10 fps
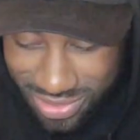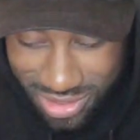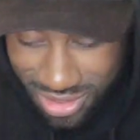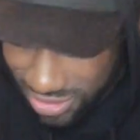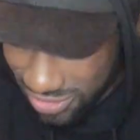
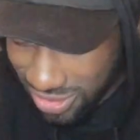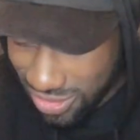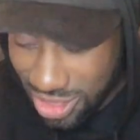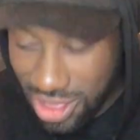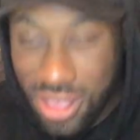Jesus, man.
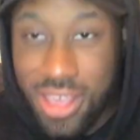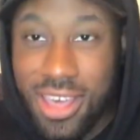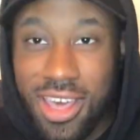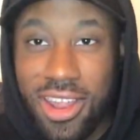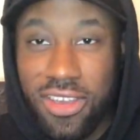
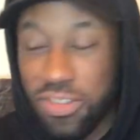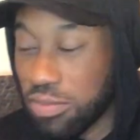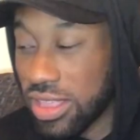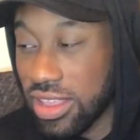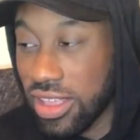I know it's
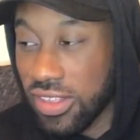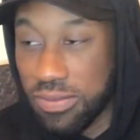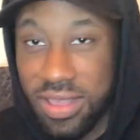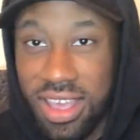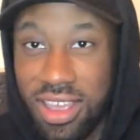been years,
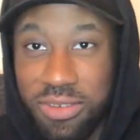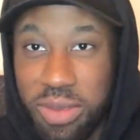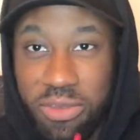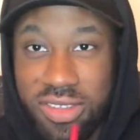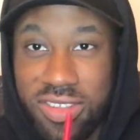but I
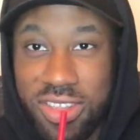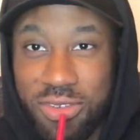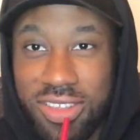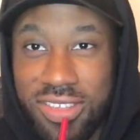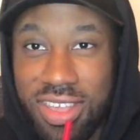remember what season it
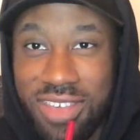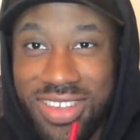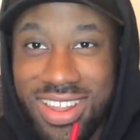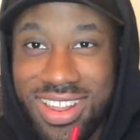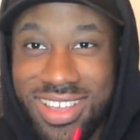was
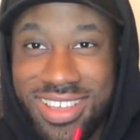immediately.